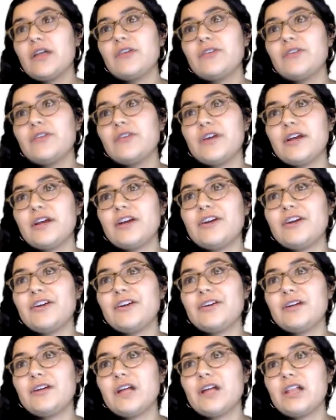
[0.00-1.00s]

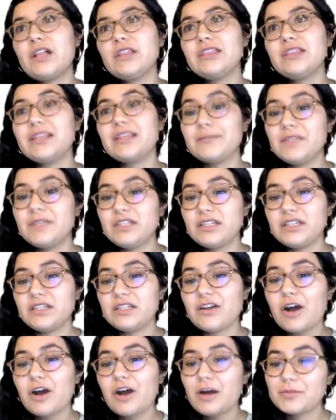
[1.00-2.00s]
there
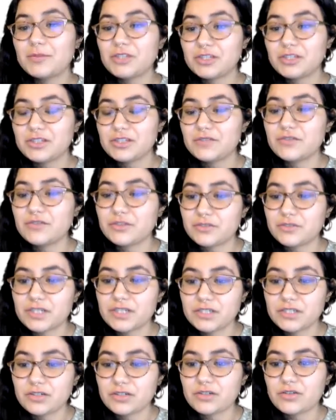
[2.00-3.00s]
limited options for
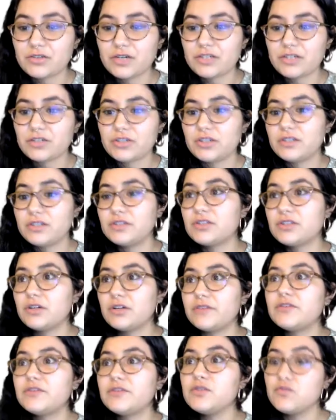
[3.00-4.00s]
research questions. So
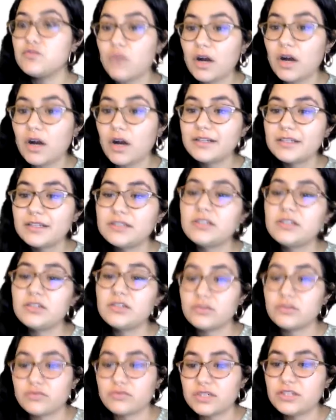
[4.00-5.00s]
if you wanted to
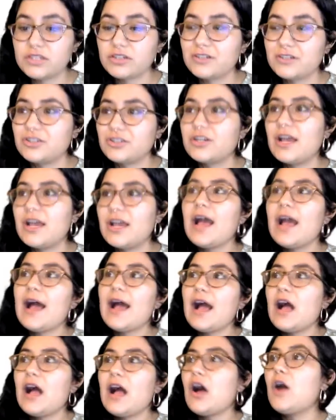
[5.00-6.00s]
do research
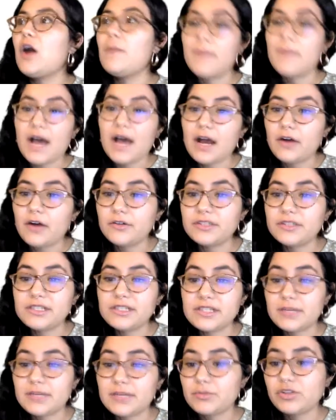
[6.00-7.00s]
about the
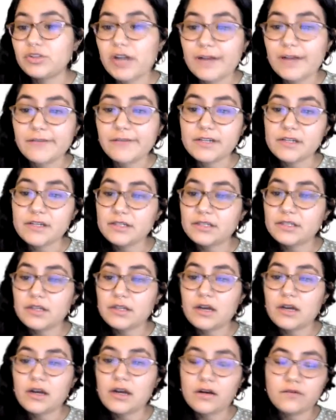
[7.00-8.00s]
demographics
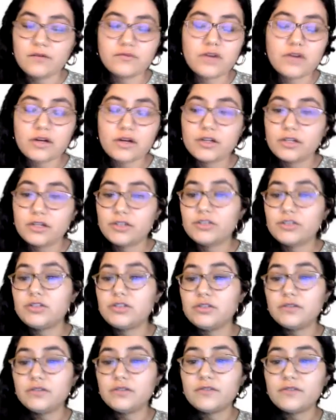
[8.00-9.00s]
of Rutgers
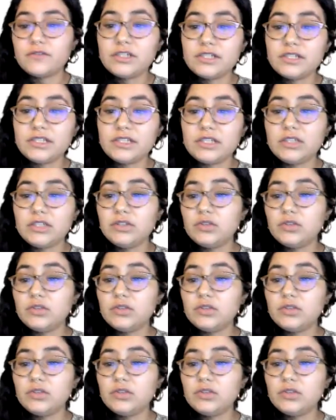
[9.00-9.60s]
University,